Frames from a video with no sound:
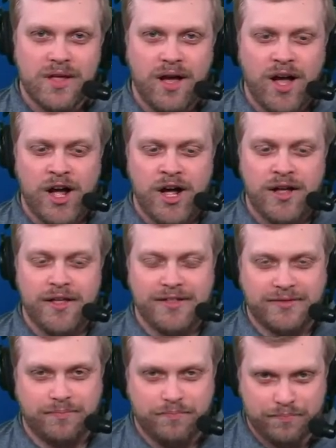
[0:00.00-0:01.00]
Uh,
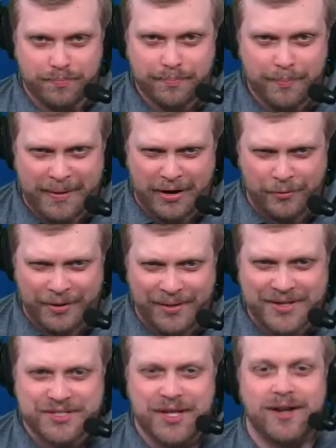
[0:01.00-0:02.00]
it's a bit
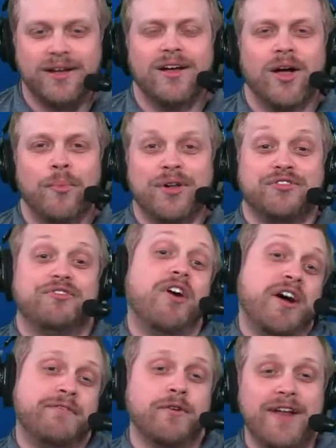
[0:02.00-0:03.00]
unrealistic, but it's
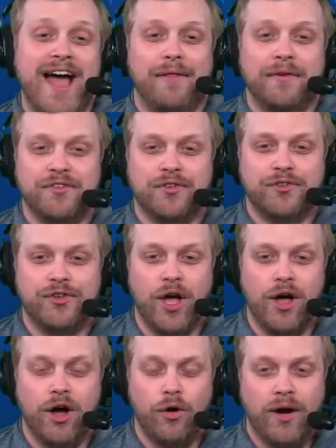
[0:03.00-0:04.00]
fun for Dallas.
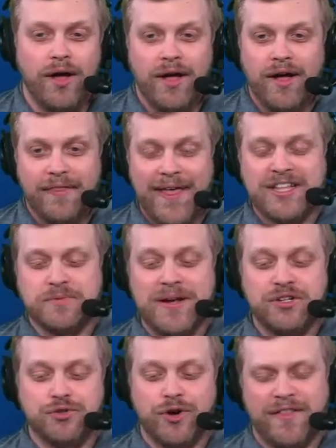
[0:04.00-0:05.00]
So that's
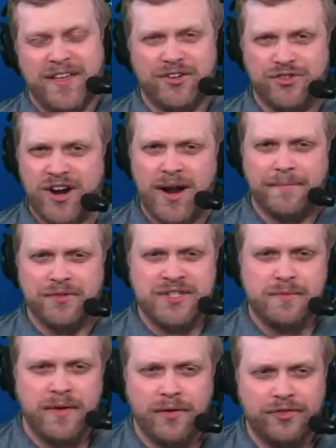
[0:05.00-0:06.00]
my dream. I think I traded up for
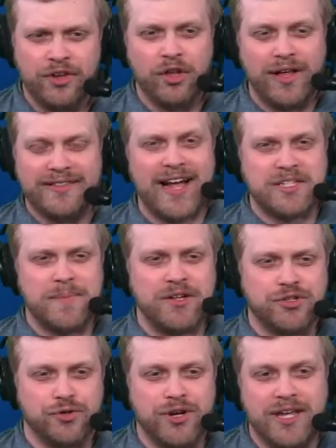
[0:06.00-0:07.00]
Steve Avila, too. Like, that's my
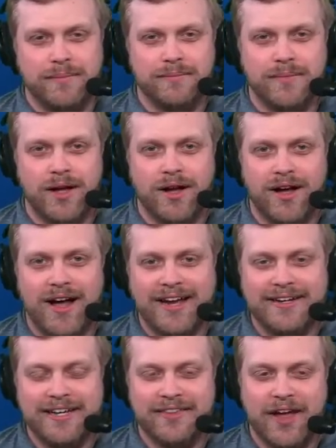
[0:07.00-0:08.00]
dream uh,
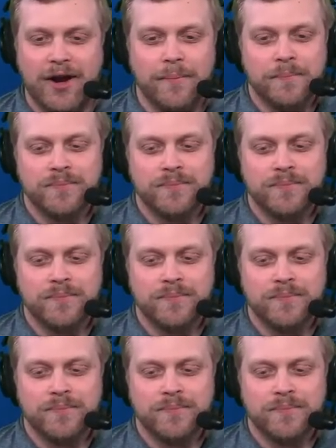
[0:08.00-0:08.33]
idea there.